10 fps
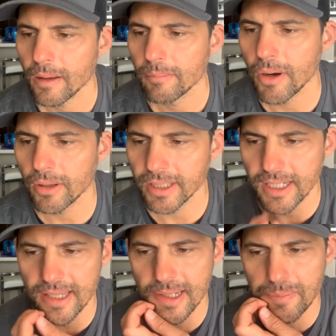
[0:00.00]
Paulina
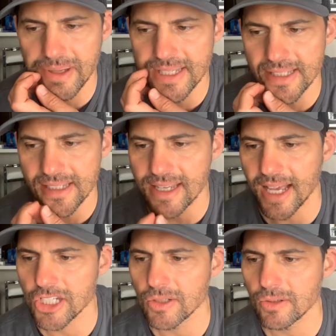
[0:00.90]
then bids the
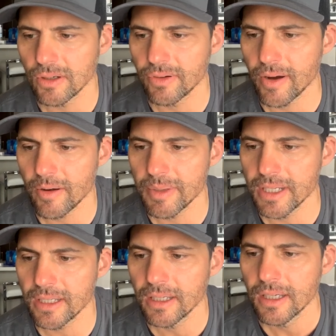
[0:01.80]
statue of Hermione